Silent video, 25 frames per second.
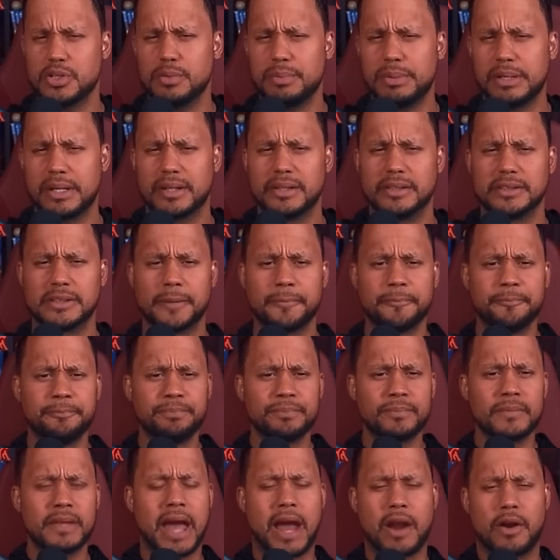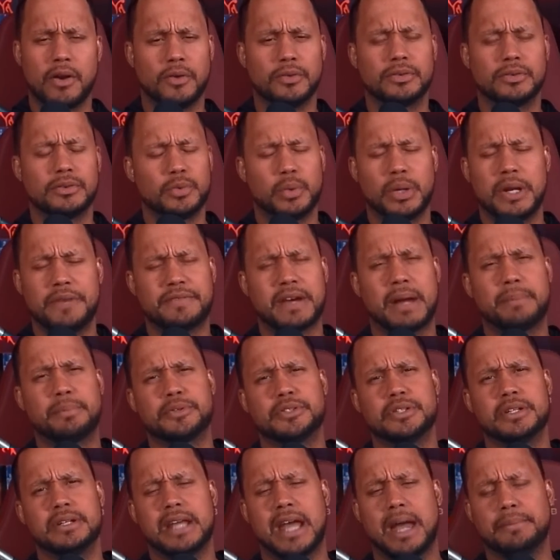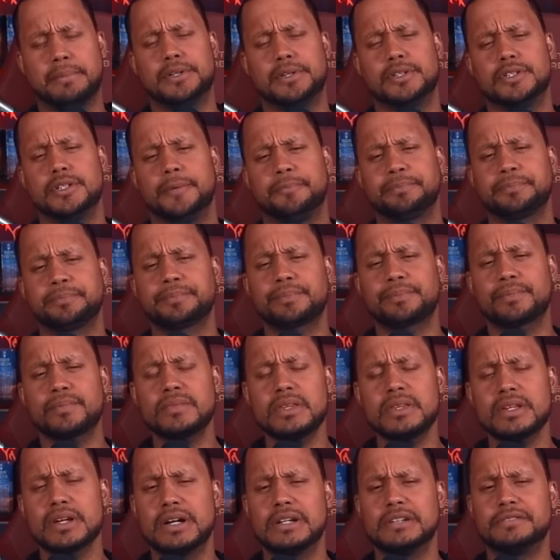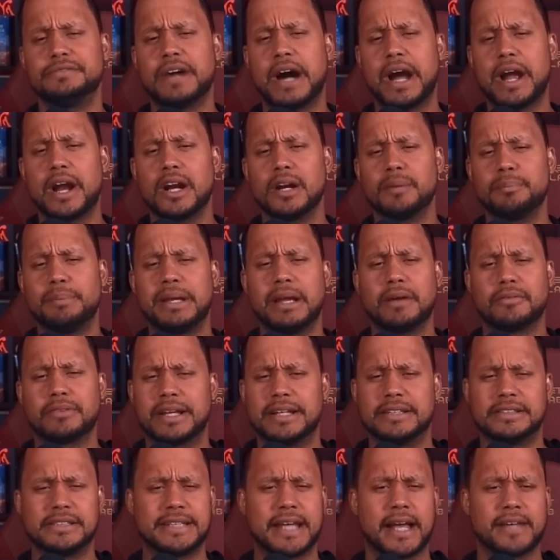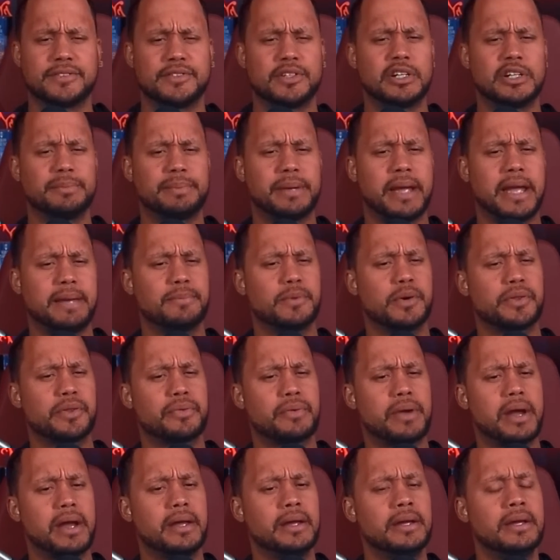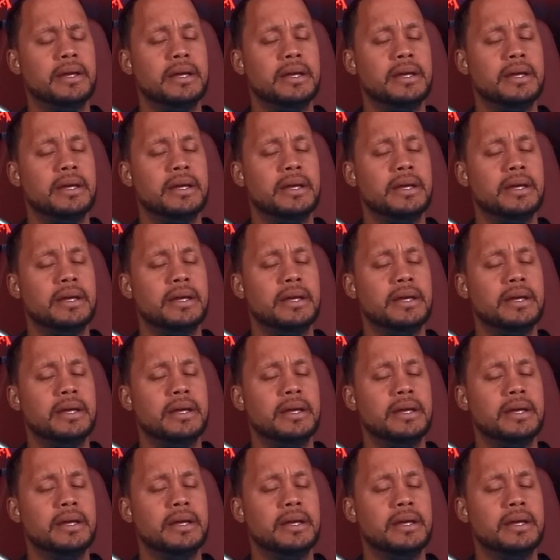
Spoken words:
because I don't know, 25% damage on fire, being able to instant cast Searing Pain, more threat.